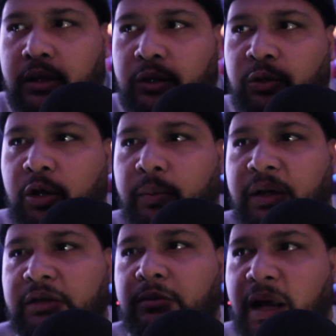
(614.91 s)

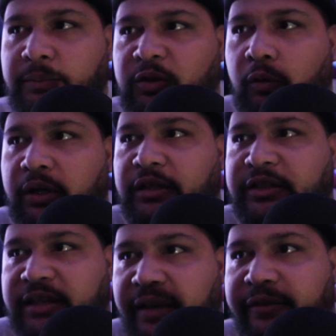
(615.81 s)
because when I'm
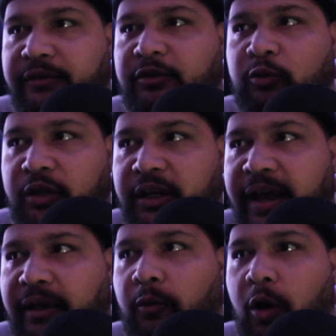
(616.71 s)
27,
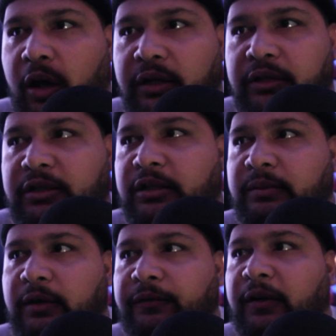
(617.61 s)
28, walking into this
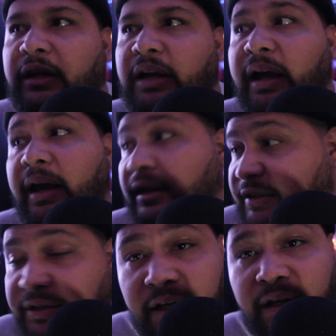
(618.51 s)
motherfucker and I got a
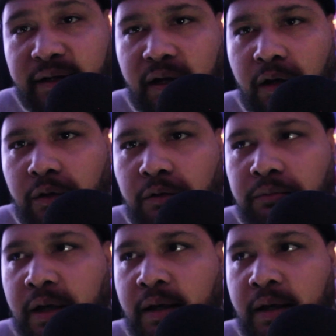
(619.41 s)
son at home